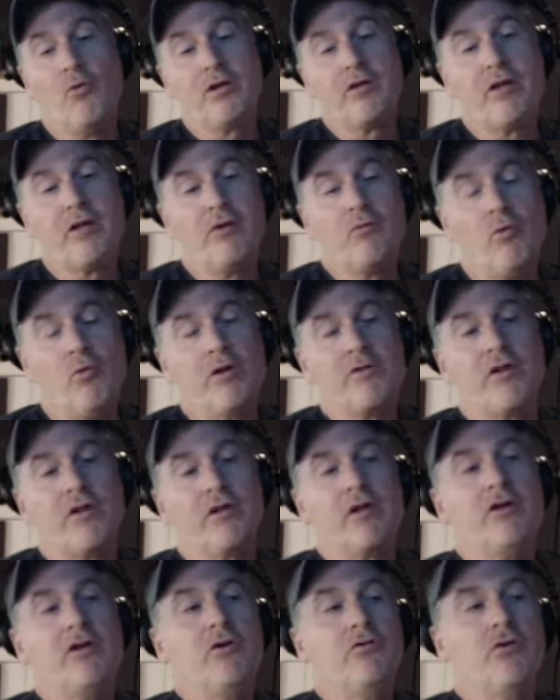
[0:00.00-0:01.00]
one thing
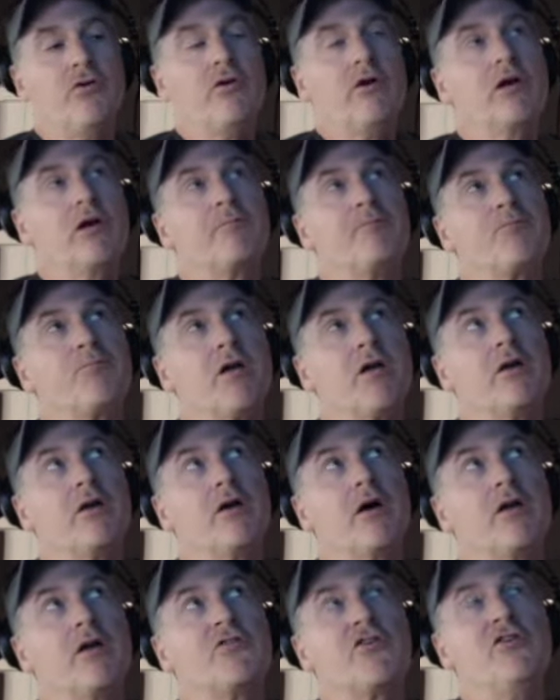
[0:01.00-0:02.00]
you do get,
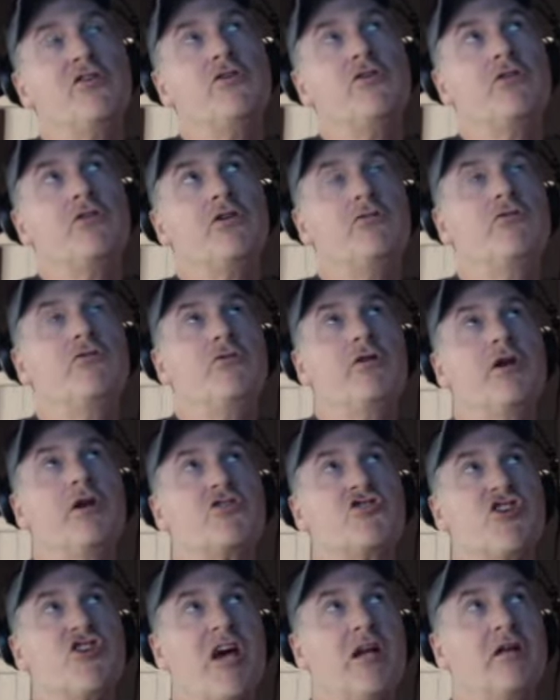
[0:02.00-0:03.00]
I tell you, you do get
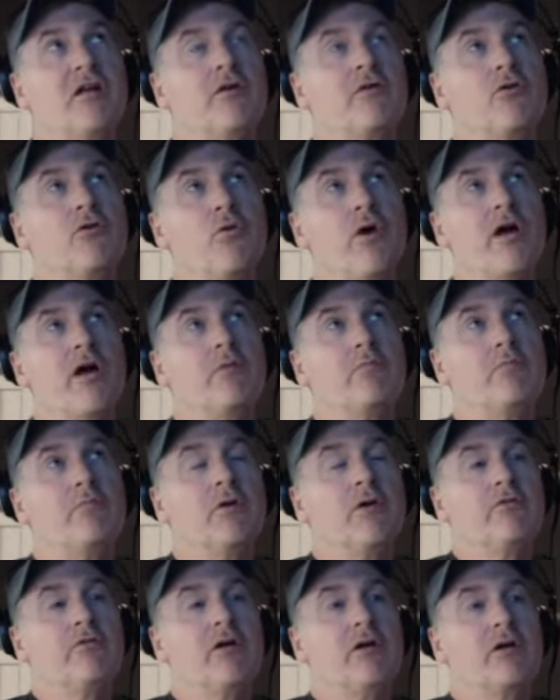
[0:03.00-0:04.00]
jaded in a way
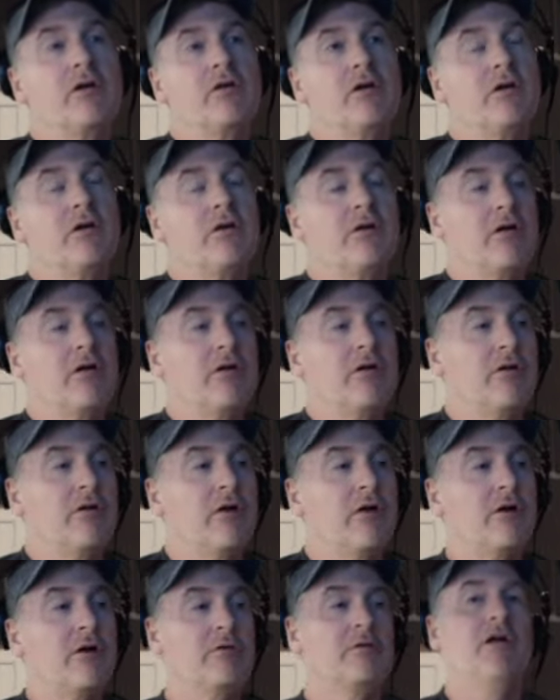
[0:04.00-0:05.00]
living in
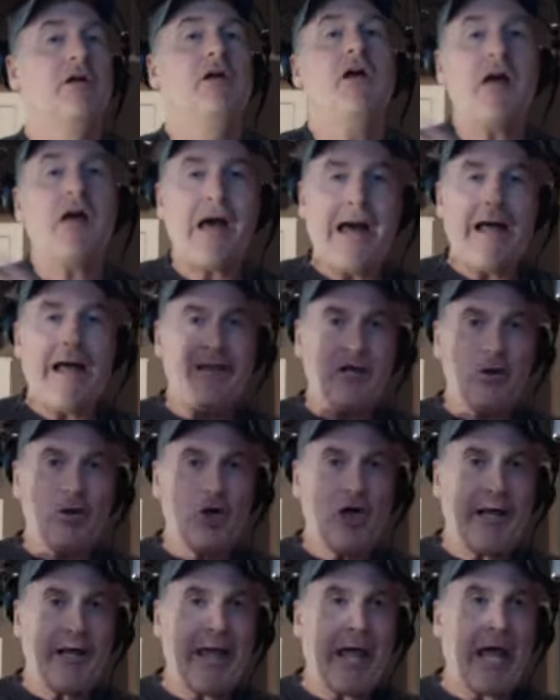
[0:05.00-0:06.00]

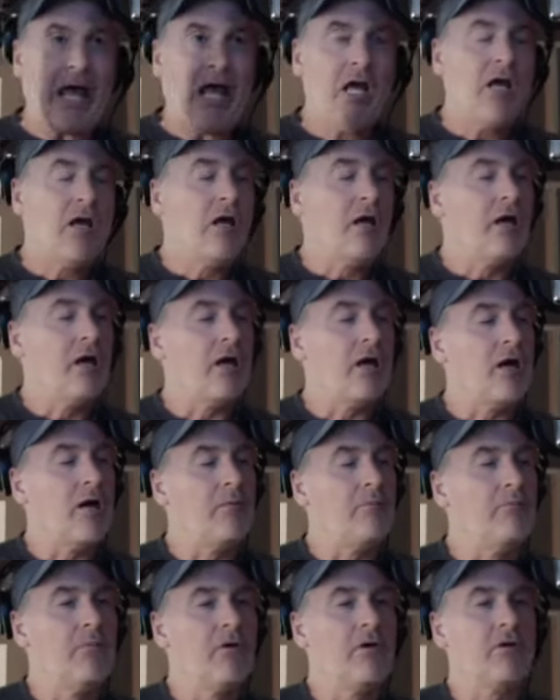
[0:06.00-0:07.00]
Hollywood,
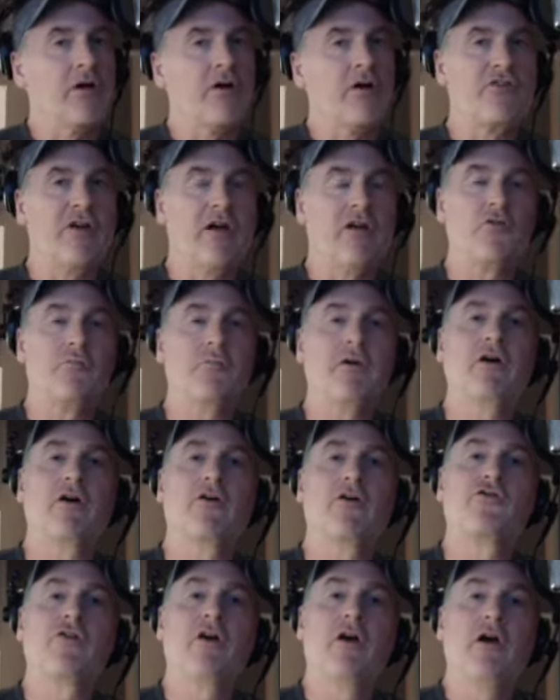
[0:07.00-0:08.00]
in Los Angeles,
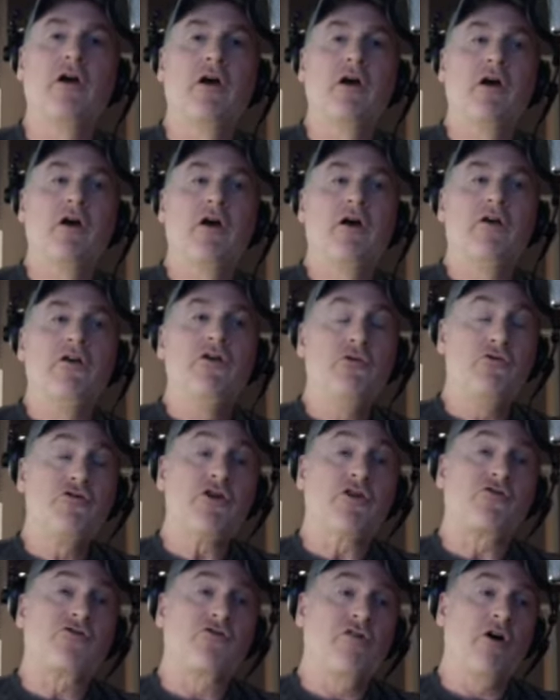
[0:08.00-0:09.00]
because you
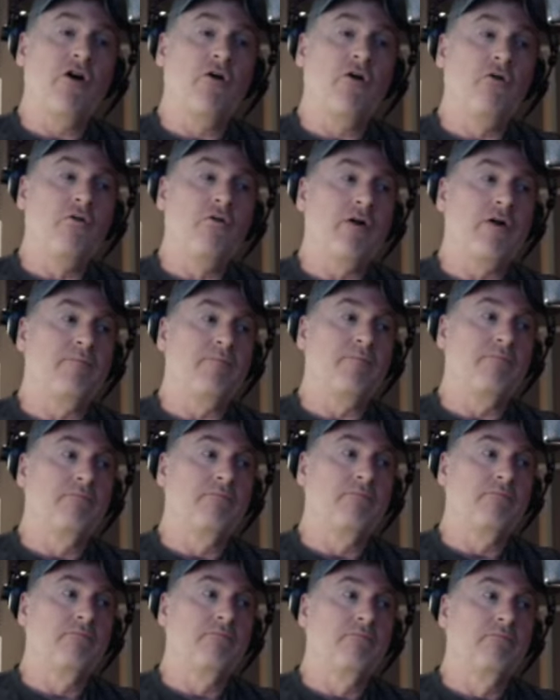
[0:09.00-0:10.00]
just know that
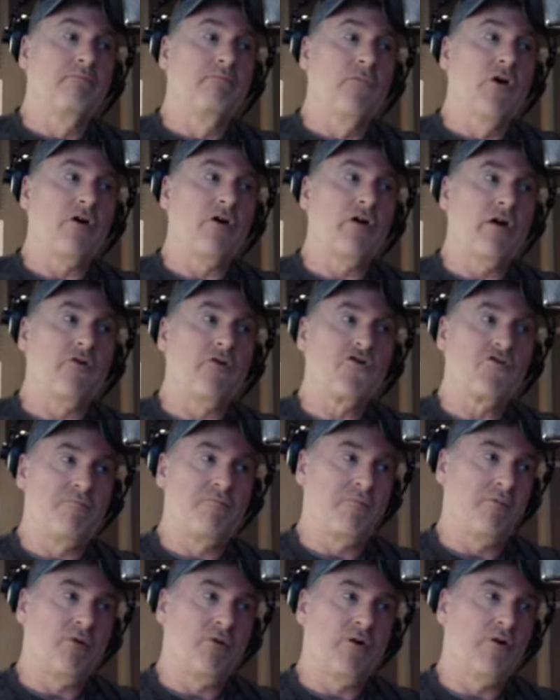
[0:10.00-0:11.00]
okay,
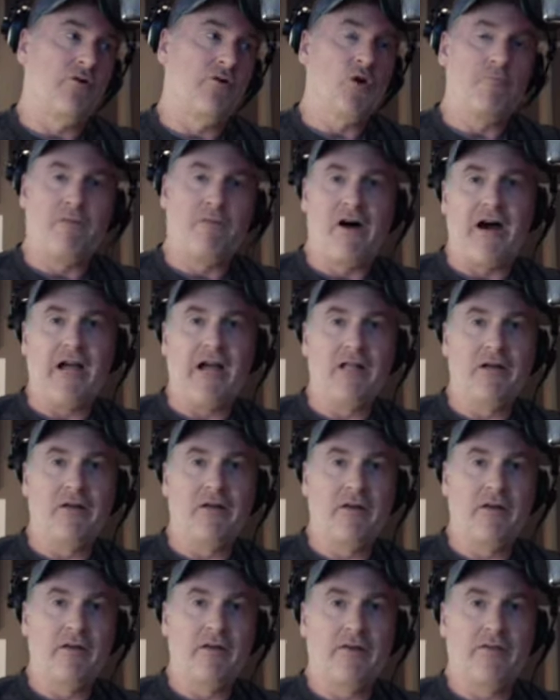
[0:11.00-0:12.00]
we're going to do a pilot,
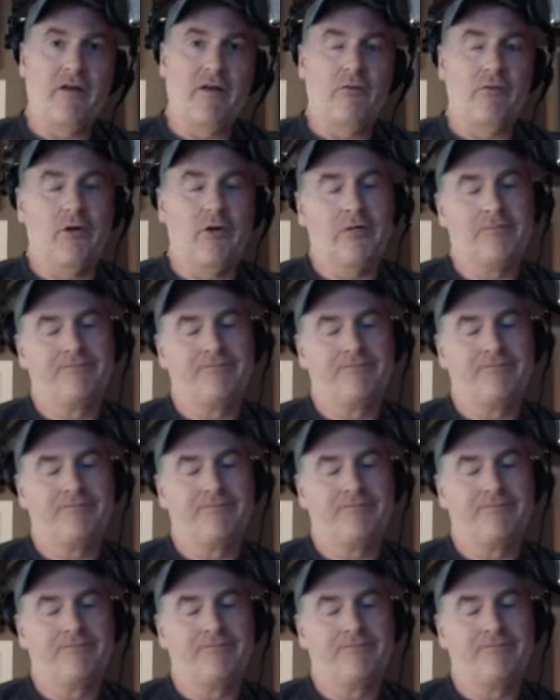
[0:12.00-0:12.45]
and you think, well,